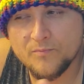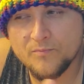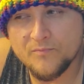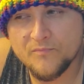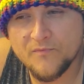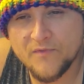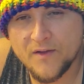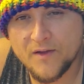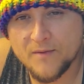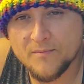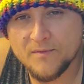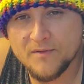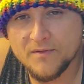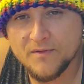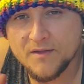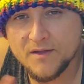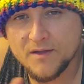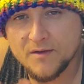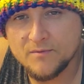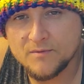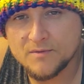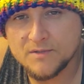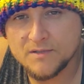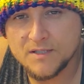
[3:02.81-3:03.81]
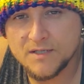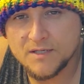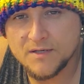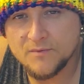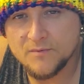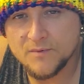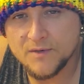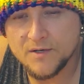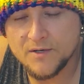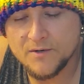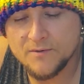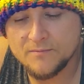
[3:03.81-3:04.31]
family thing was kind of
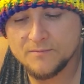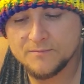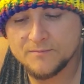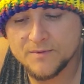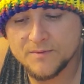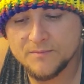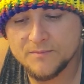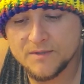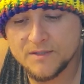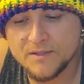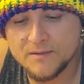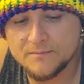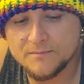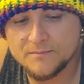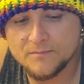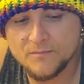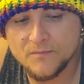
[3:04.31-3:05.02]
weird to me.